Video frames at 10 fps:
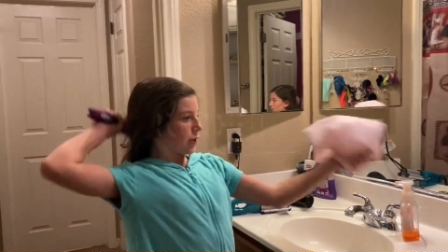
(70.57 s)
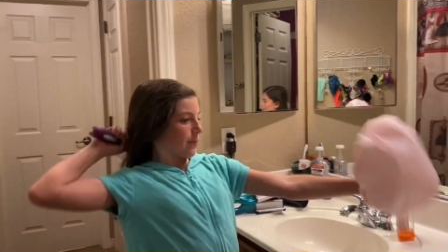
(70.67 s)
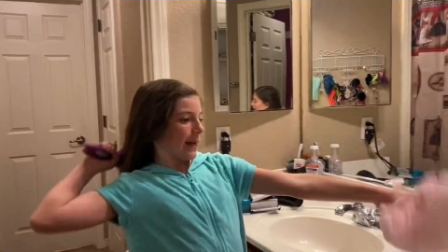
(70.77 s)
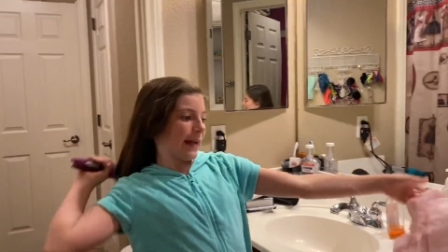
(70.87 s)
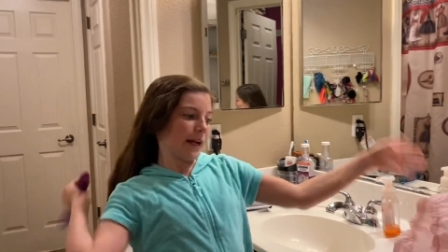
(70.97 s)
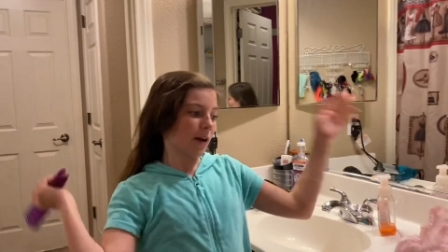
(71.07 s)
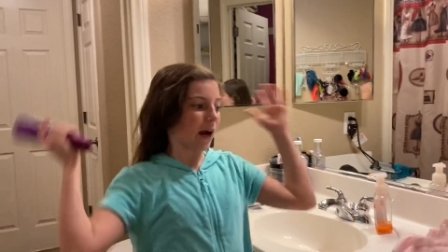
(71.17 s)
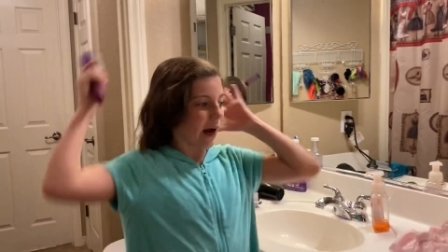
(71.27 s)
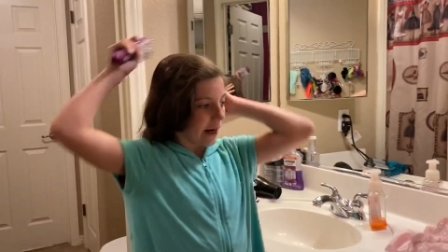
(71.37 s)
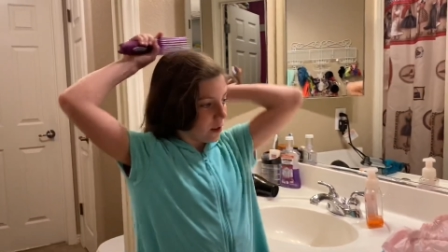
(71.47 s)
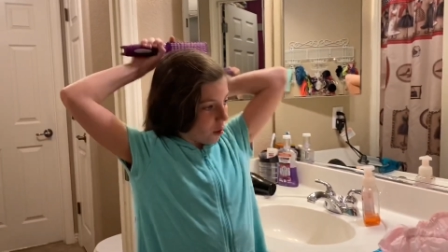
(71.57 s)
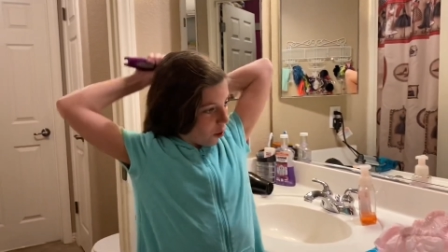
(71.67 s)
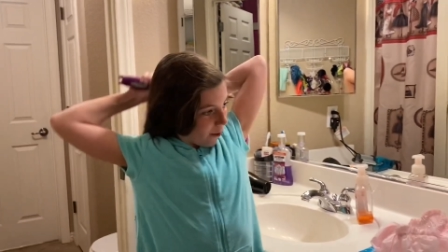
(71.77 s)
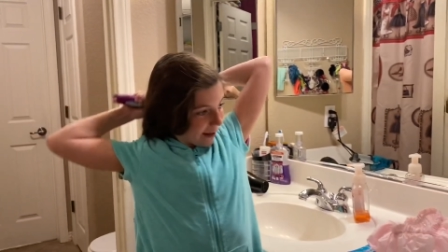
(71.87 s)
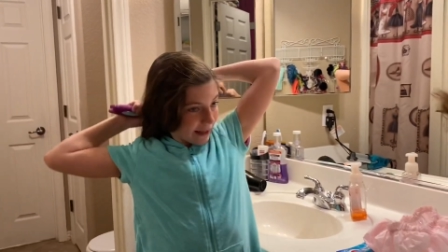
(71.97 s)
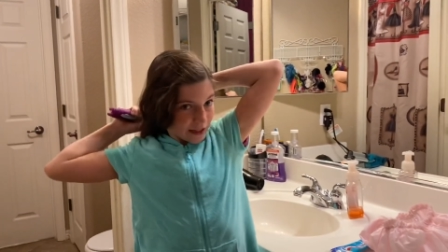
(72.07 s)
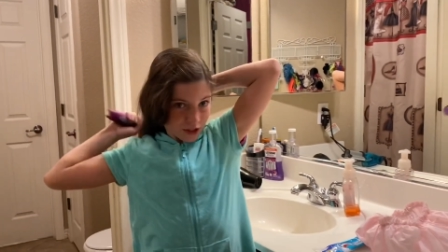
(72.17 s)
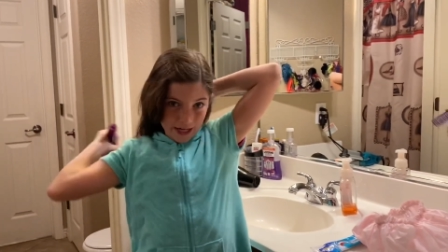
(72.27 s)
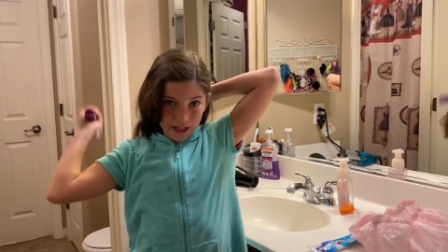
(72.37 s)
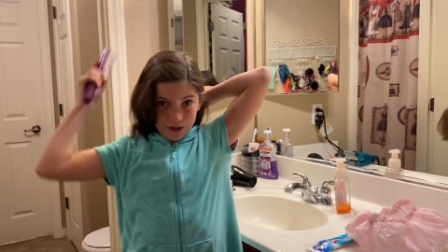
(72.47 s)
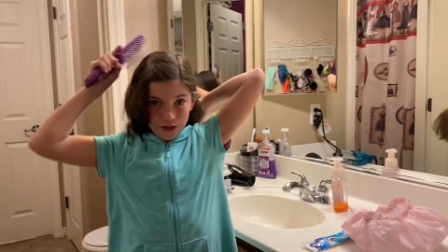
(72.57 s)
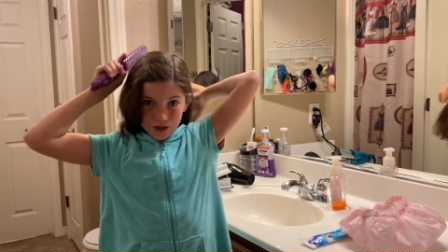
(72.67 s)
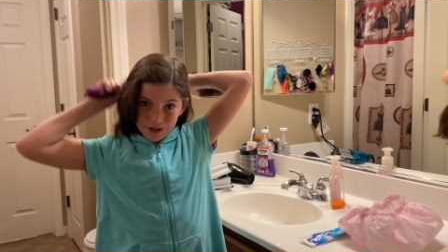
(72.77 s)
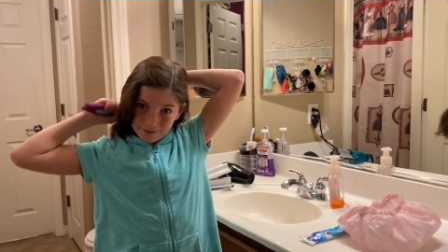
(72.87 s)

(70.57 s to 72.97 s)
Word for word: my hair, I go and get changed.